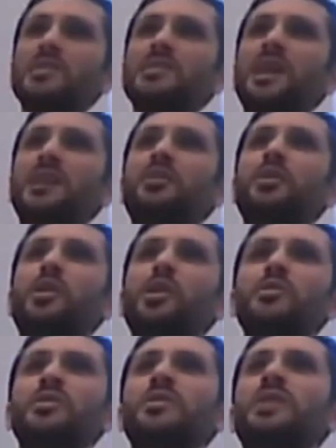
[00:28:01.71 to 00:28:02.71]
that on the whole
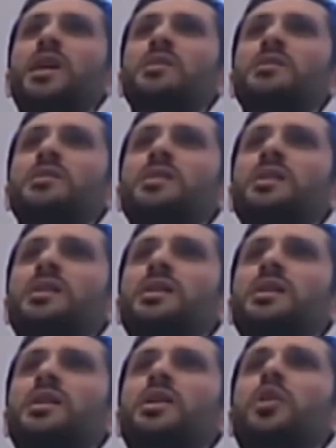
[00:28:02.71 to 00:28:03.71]
society
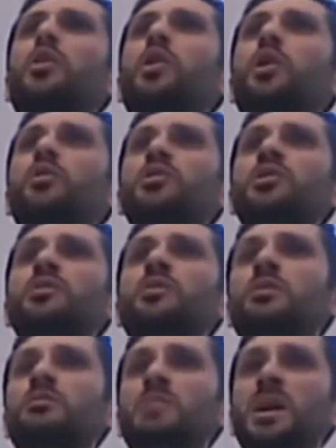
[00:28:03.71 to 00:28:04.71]
or the whole Muslim
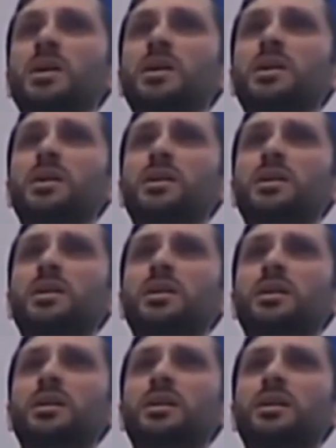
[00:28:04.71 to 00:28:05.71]
ummah.
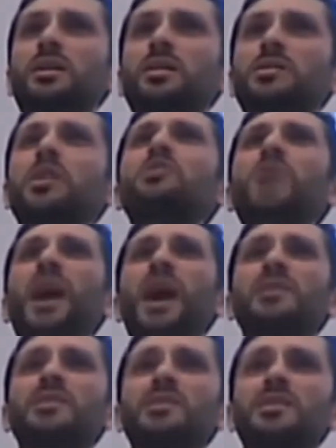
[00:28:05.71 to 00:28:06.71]
Go to
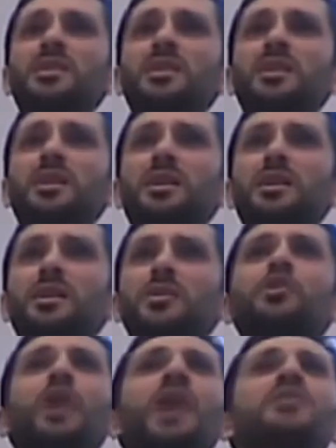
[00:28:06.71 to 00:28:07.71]
Hajj.
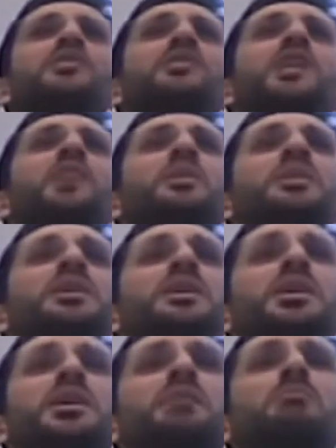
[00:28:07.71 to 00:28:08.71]
Go to Hajj and see how many
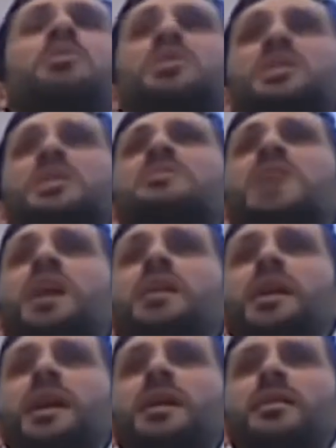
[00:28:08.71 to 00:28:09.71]
Muslims are
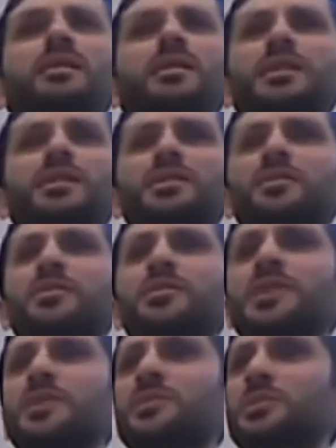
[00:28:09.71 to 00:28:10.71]
there. They don't
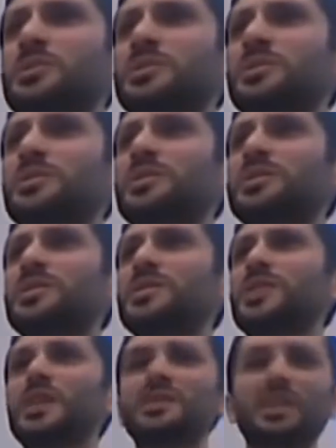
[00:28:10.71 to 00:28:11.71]
differentiate between Sunnis and
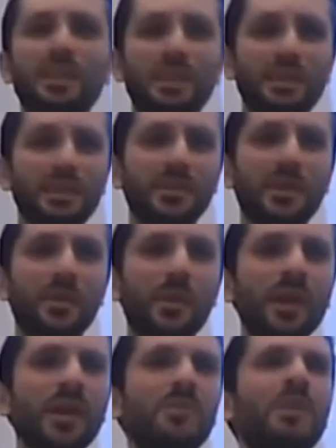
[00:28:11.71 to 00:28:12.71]
Shias. They
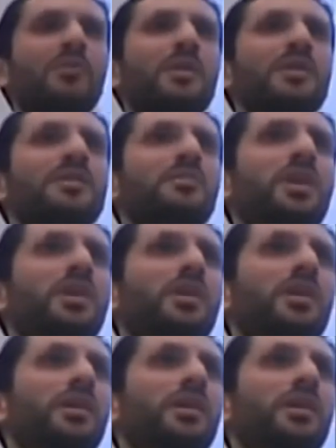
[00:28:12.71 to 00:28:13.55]
welcome everyone as a brother.